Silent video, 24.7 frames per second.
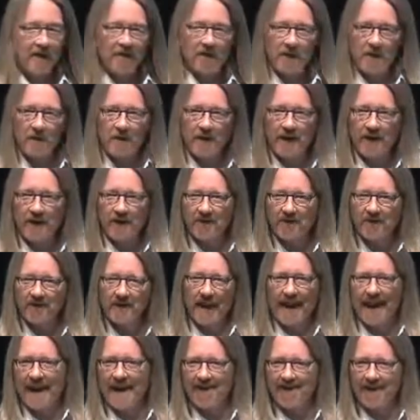Which we don't
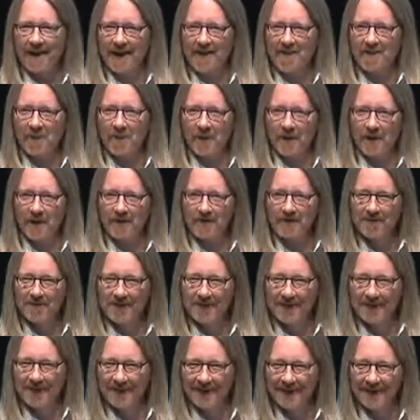have anymore,
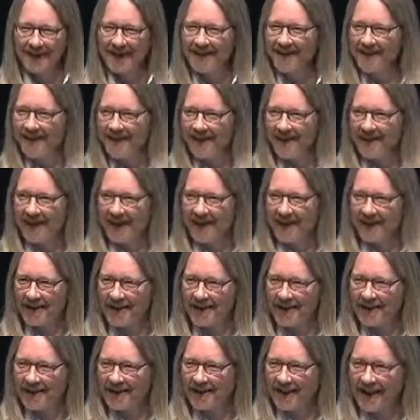thank
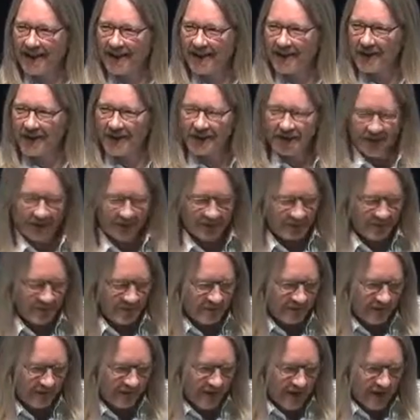goodness.
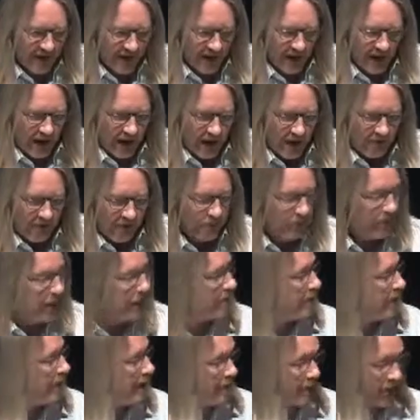
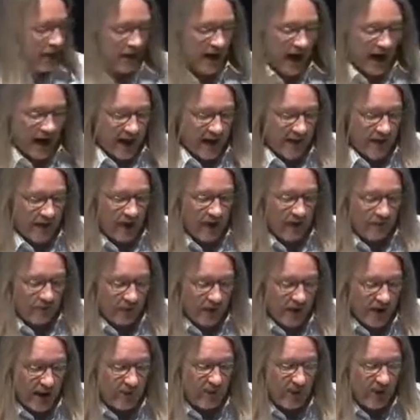But people died
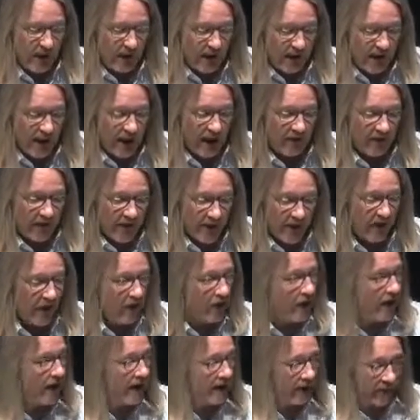typically of
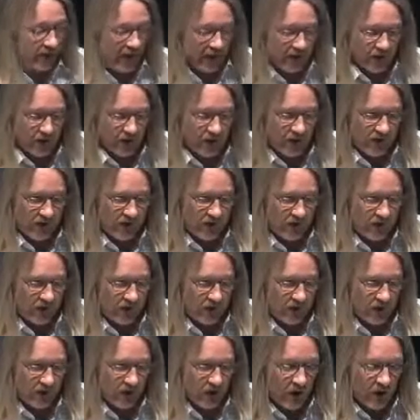either infectious
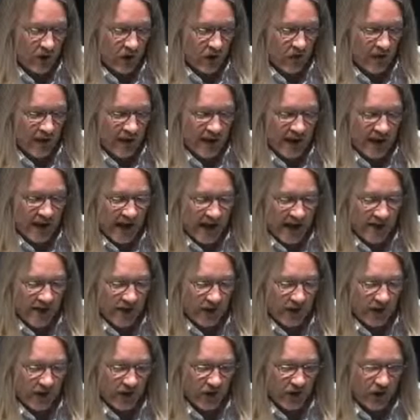diseases, or they died
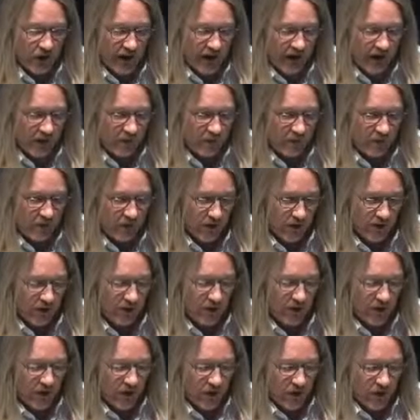during
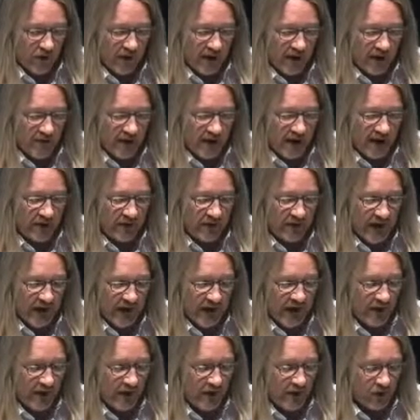childbirth, or they might have
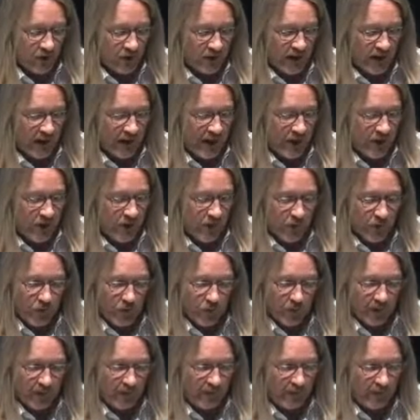died at old age,
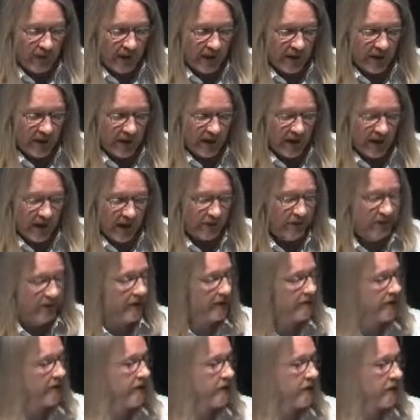which would have been
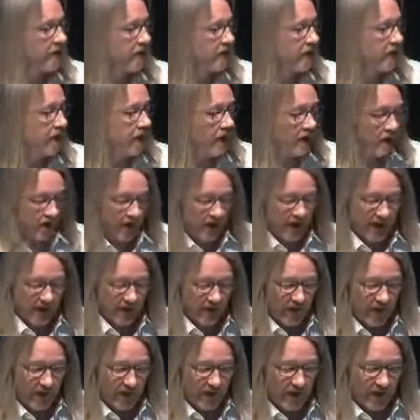50 or so
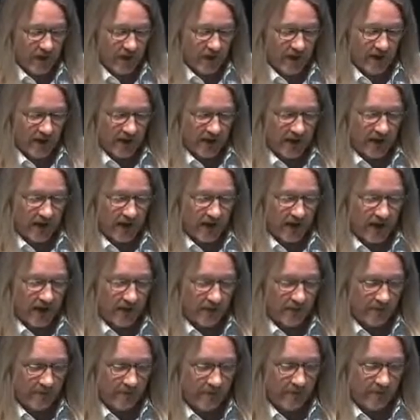at that
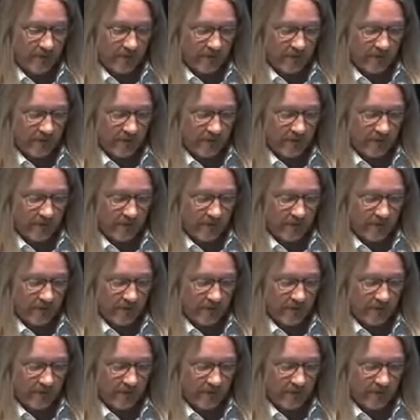time.